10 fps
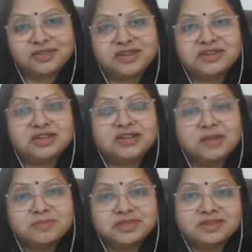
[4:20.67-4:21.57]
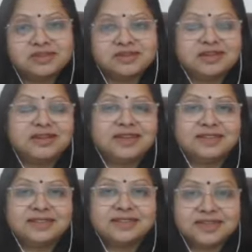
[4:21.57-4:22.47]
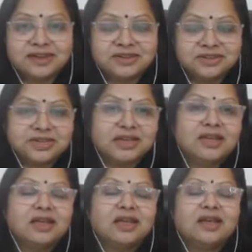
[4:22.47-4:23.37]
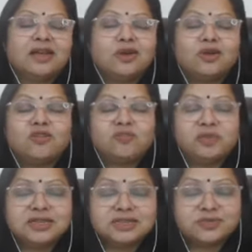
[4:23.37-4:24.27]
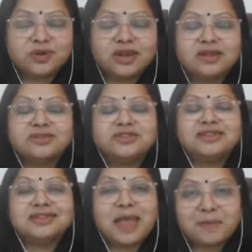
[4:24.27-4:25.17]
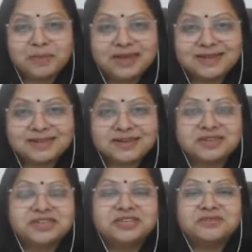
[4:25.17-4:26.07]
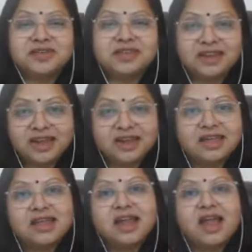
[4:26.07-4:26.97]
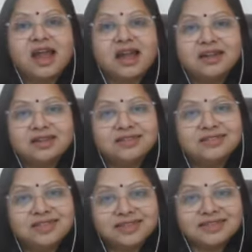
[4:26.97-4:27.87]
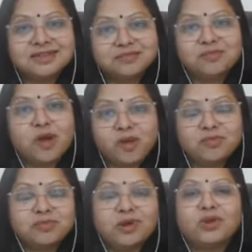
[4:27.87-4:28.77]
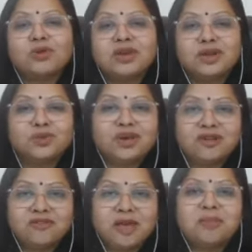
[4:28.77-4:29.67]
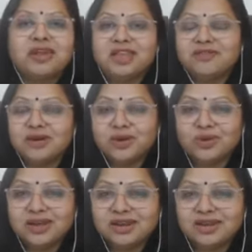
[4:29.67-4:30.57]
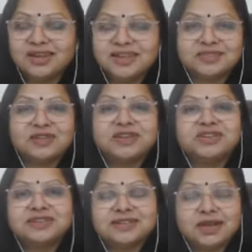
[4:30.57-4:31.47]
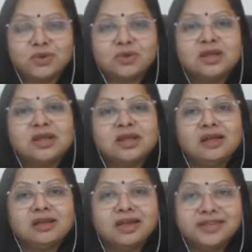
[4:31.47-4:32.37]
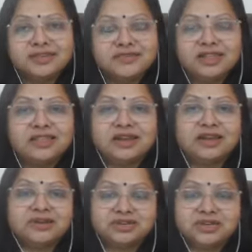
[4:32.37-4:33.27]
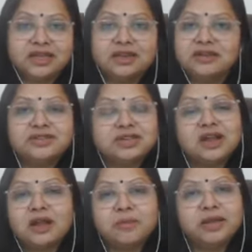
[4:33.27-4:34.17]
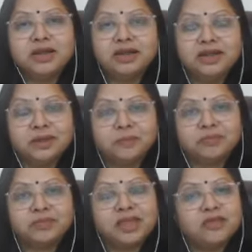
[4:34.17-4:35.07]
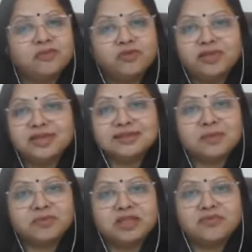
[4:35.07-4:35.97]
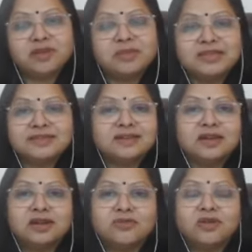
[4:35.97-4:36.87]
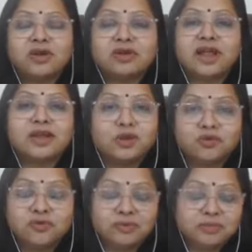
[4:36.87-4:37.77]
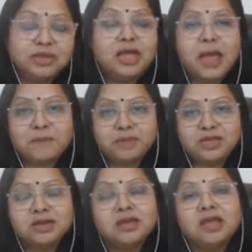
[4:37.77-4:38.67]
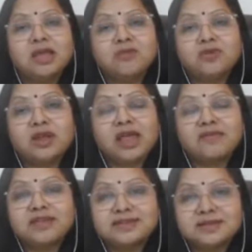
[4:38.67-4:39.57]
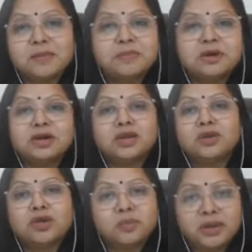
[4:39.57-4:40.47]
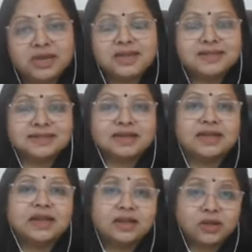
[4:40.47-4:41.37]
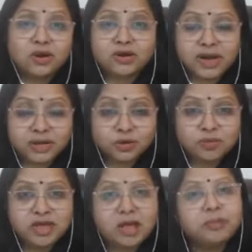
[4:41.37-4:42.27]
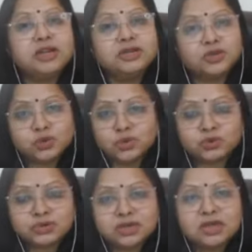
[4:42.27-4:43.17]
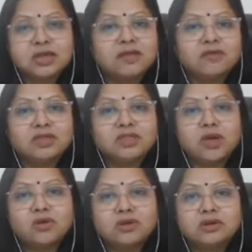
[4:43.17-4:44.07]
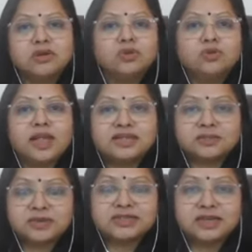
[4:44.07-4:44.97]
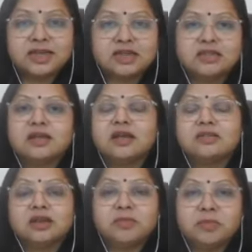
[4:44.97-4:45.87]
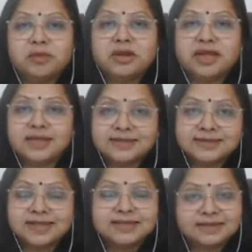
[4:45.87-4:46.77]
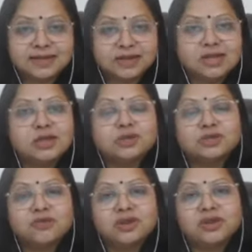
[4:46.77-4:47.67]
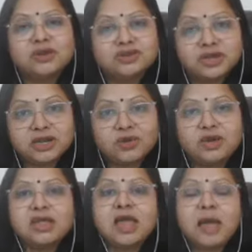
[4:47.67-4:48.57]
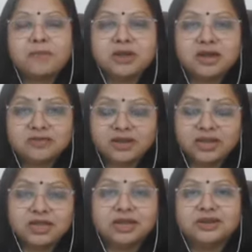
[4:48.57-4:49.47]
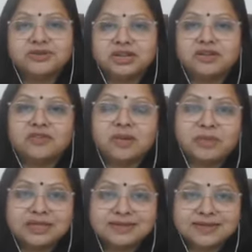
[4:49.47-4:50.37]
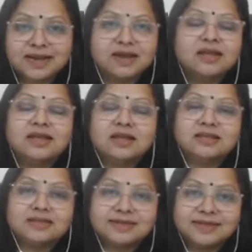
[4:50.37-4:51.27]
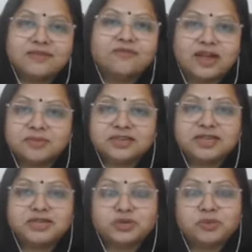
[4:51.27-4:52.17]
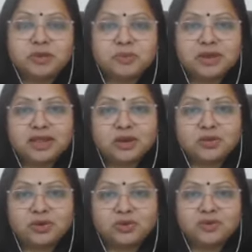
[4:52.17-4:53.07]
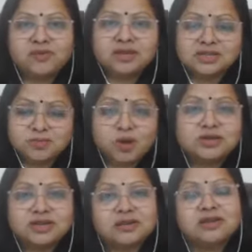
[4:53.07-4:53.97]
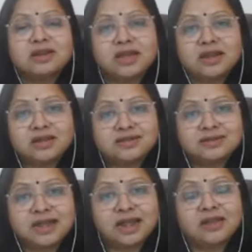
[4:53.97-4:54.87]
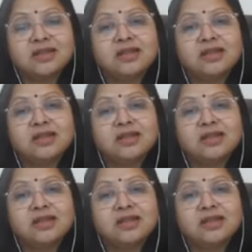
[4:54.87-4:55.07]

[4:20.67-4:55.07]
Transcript: When she comes here, she takes this energy, lot of peaceful energies, happiness energies we create. And this mom, not only to her family, even to her colleagues, when she is around, colleagues feel that energy. Energy can't be hidden. If you feel something from inside and if you are trying to be happy, if you are having some burden or pain inside, yet you are trying to be happy, it shows. Without you expressing anything, other people can sense it. So when you're genuinely happy and feeling energetic from inside, the same vibes reach to people around you. Even small children can understand.